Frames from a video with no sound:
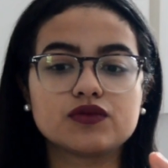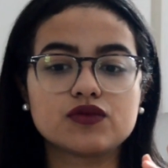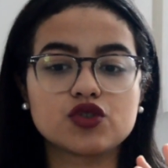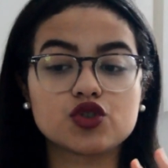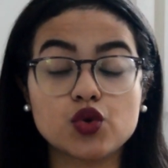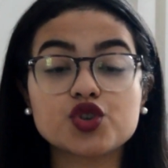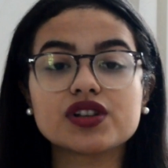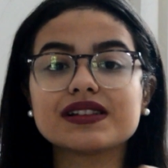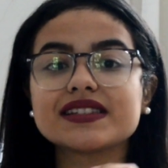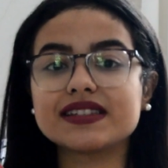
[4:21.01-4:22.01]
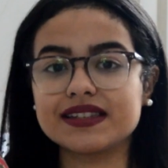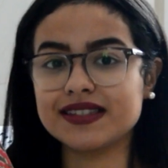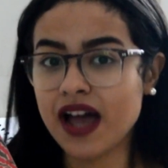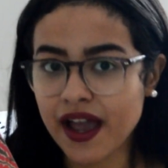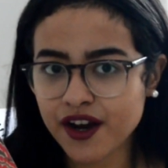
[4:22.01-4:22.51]
social
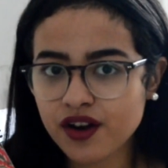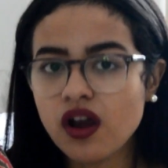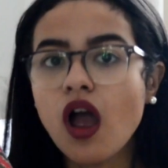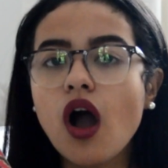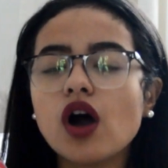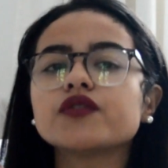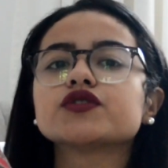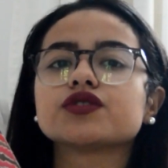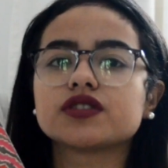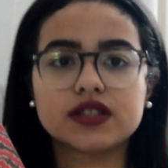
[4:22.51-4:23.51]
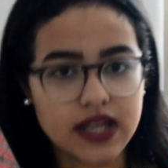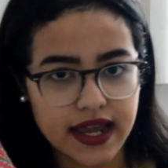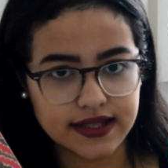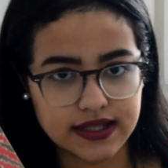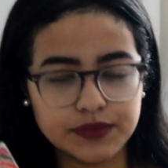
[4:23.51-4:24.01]
satire of
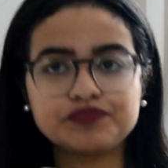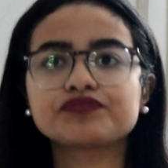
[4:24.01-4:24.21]
society.